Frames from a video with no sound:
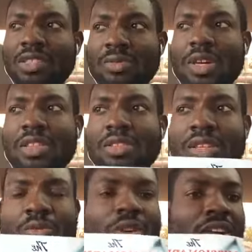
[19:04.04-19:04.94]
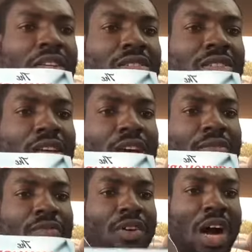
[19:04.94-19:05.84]
with. She works at
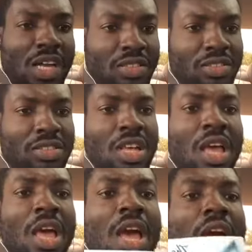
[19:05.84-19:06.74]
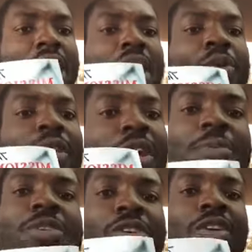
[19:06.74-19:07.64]
Vons. And I went
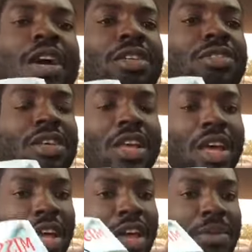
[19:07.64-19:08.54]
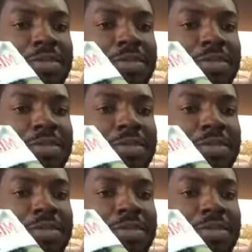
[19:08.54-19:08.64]
up to her. I said, hey, I'm